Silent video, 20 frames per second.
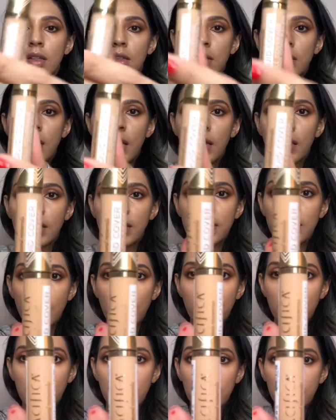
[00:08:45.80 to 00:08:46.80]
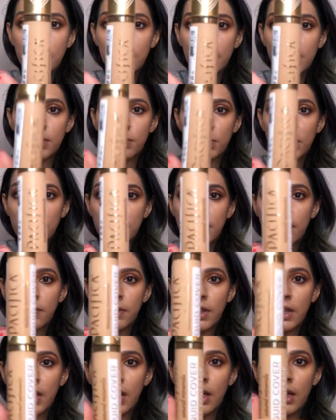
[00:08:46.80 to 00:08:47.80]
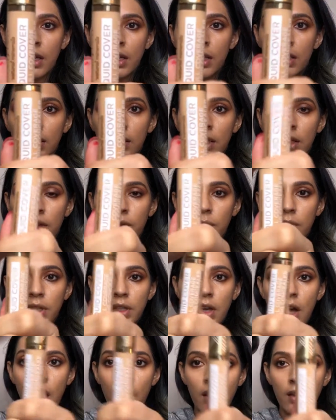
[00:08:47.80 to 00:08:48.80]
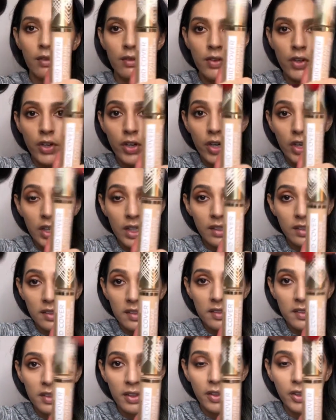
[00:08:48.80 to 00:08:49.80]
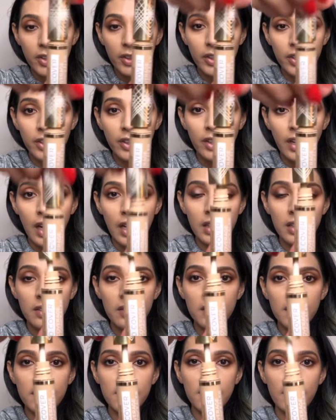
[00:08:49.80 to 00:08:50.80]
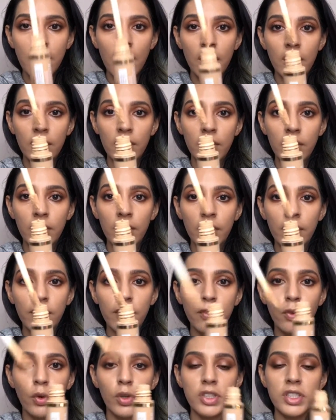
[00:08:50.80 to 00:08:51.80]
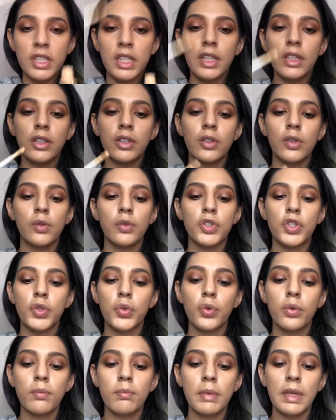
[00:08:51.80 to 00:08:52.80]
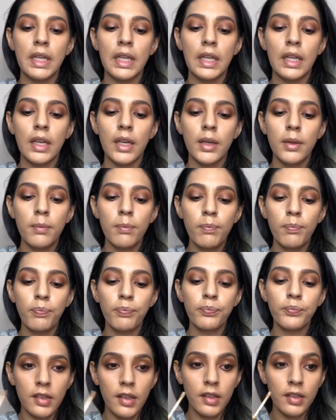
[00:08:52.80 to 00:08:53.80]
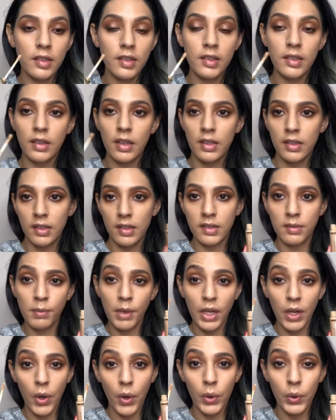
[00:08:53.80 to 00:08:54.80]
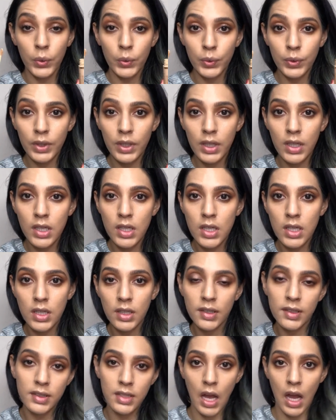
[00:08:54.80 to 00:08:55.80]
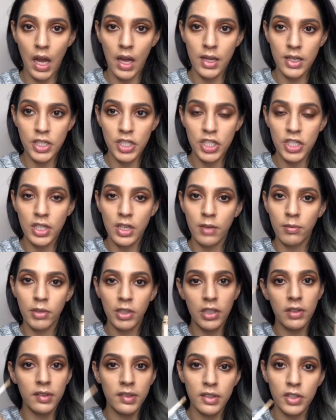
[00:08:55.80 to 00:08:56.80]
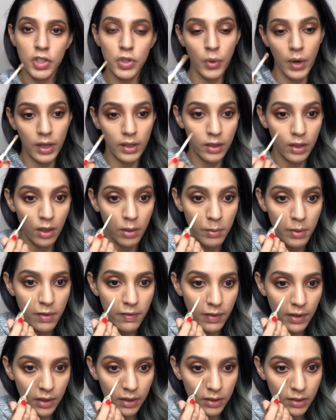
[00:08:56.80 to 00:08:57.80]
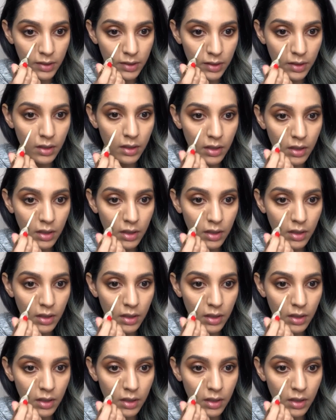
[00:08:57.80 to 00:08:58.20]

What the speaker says: Next, I'll use this Pacifica Liquid Cover Concealer. I use the color 14 Neutral Medium. Since this is my own stash, I'm gonna use it directly on my face.